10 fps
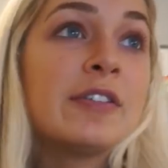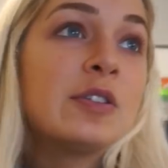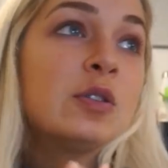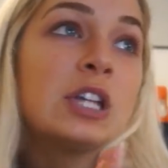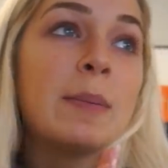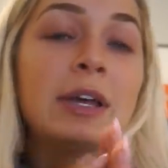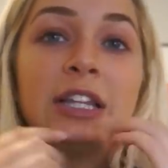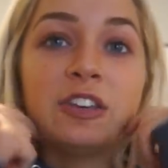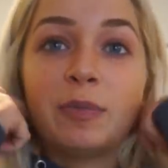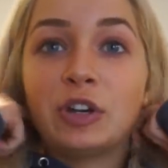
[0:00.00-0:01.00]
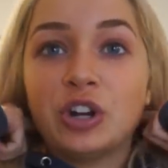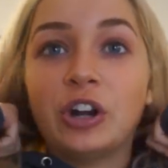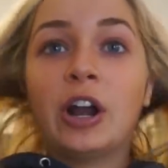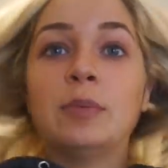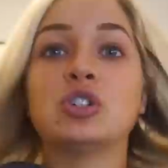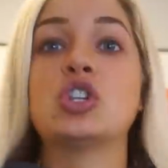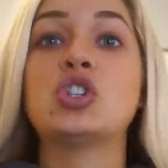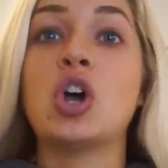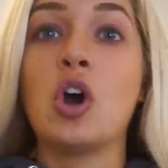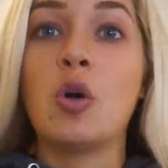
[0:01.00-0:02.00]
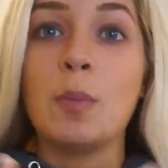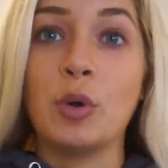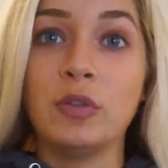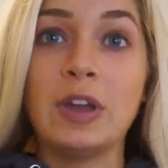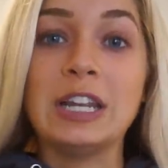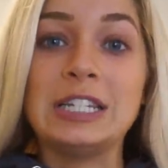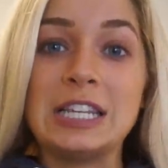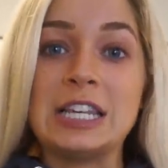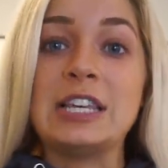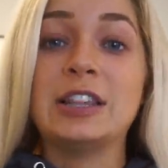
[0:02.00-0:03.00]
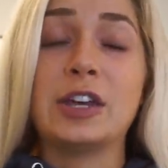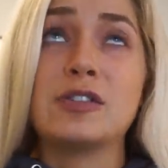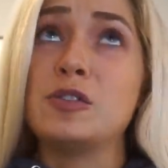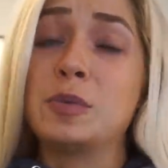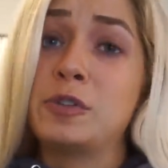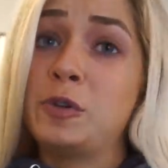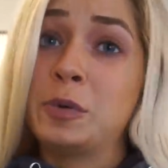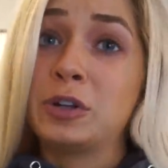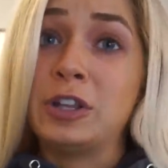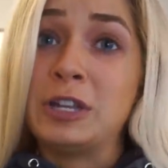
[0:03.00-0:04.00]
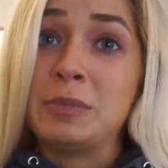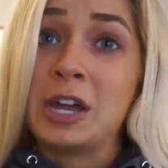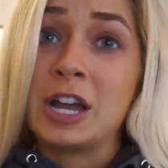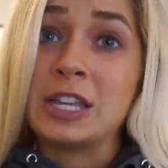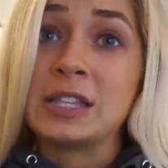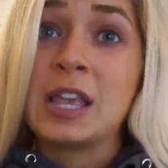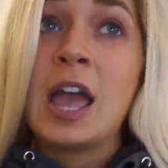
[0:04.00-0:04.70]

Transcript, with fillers: Every single time I leave my trainer, I'm just so motivated to eat like super, super clean because